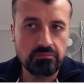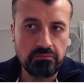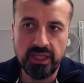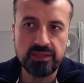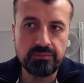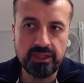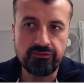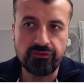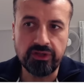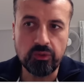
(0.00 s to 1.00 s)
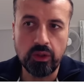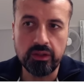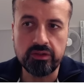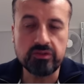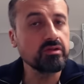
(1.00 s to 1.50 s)
many free
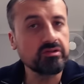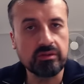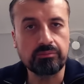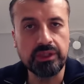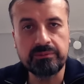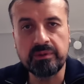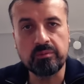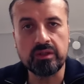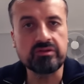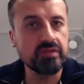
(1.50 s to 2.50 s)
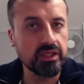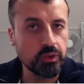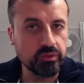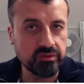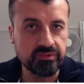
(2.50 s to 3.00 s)
ones, some premium ones that
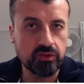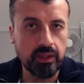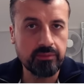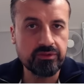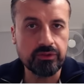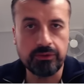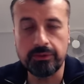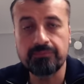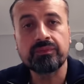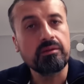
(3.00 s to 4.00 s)
you'll subscribe to,